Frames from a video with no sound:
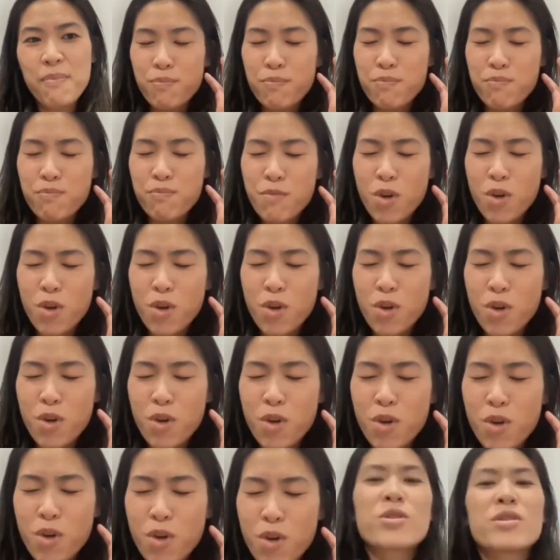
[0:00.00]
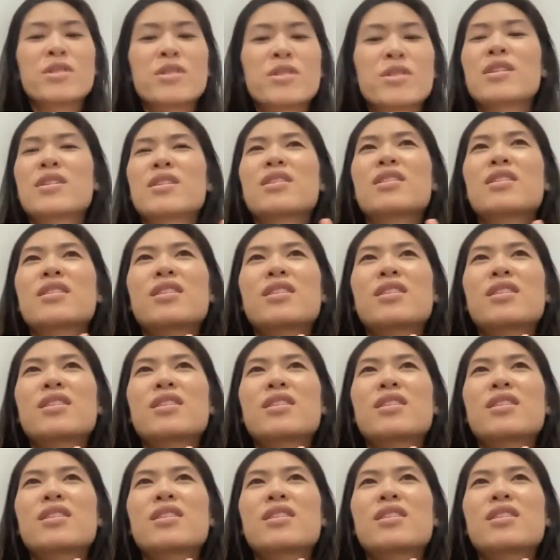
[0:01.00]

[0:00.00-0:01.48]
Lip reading: most important